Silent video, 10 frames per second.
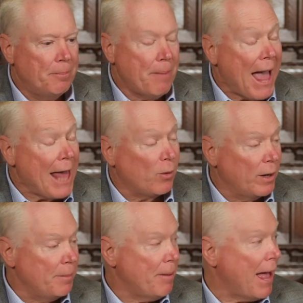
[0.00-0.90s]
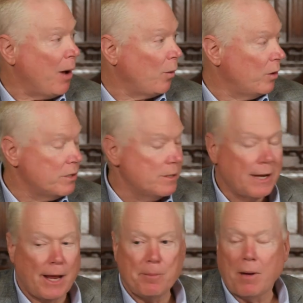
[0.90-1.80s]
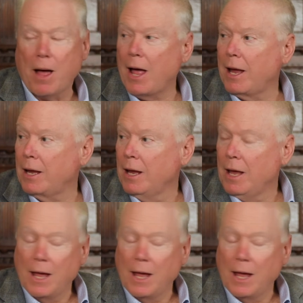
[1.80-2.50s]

battery powered standby